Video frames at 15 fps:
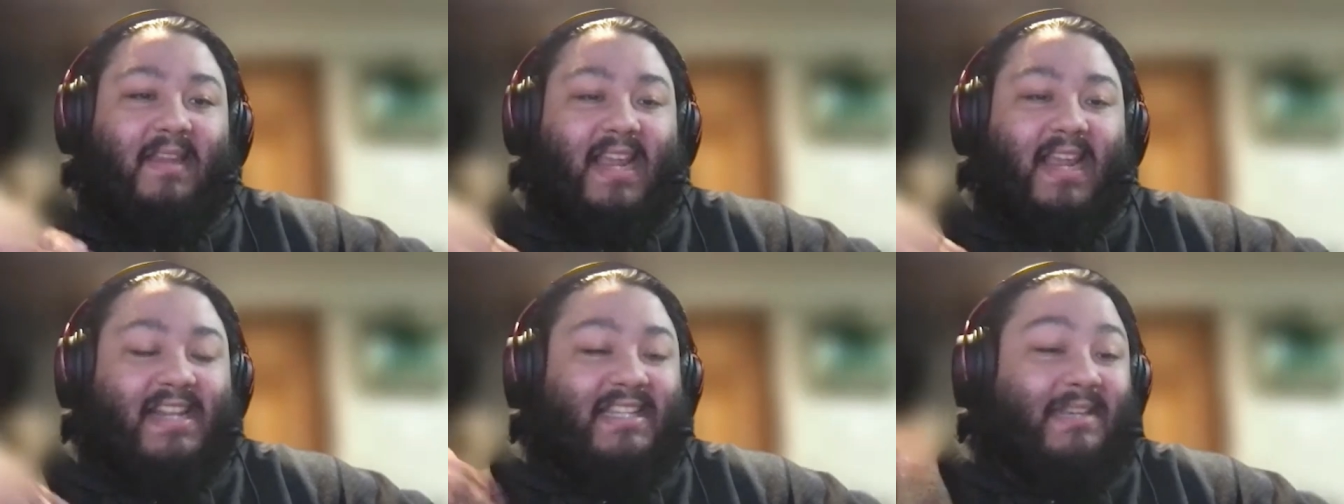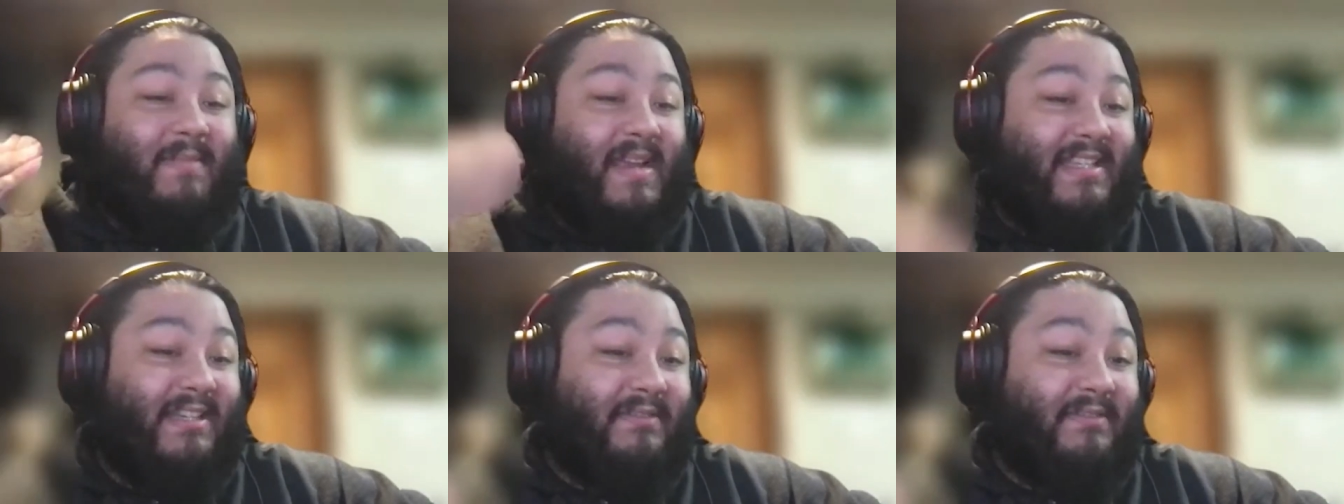kind of see
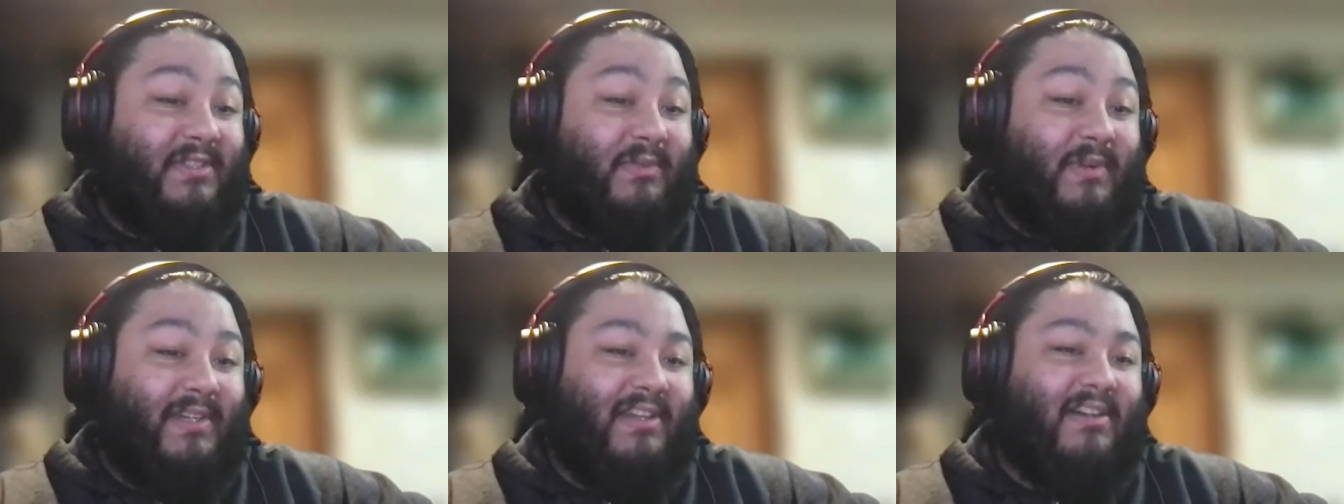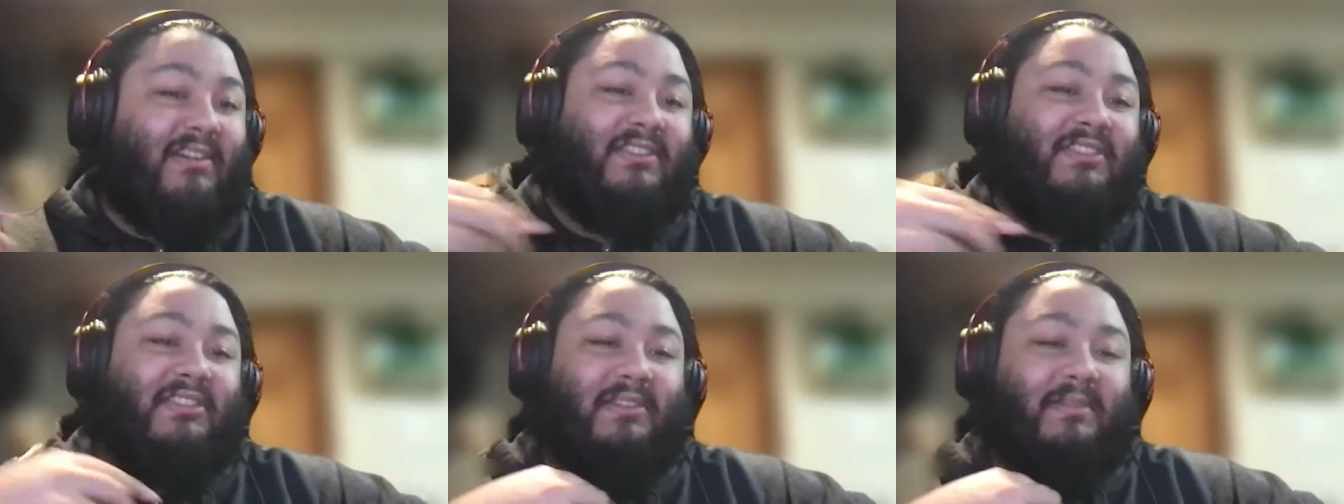myself doing
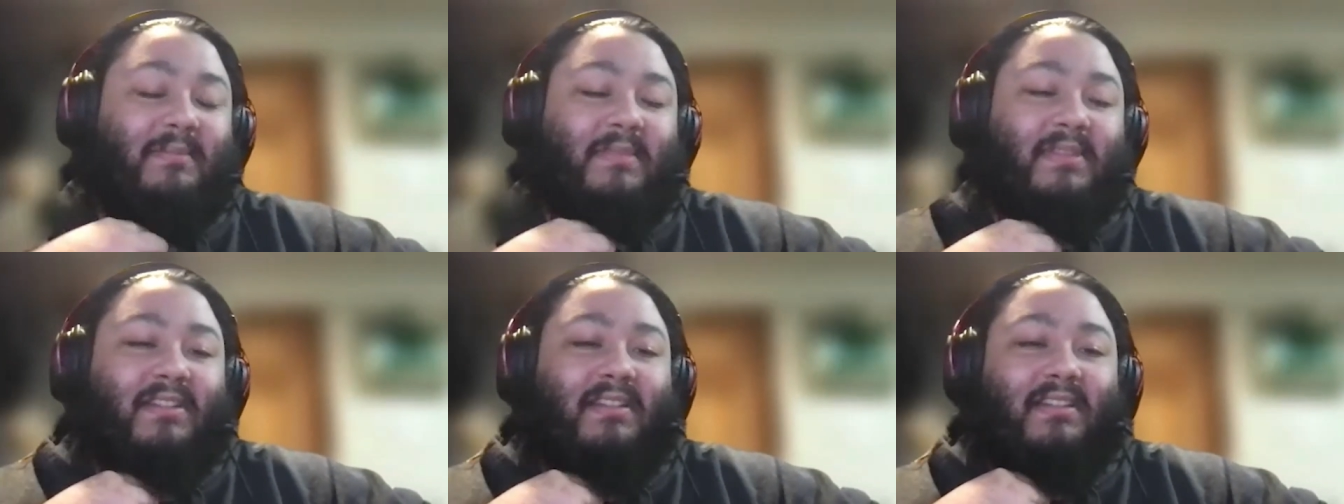long term.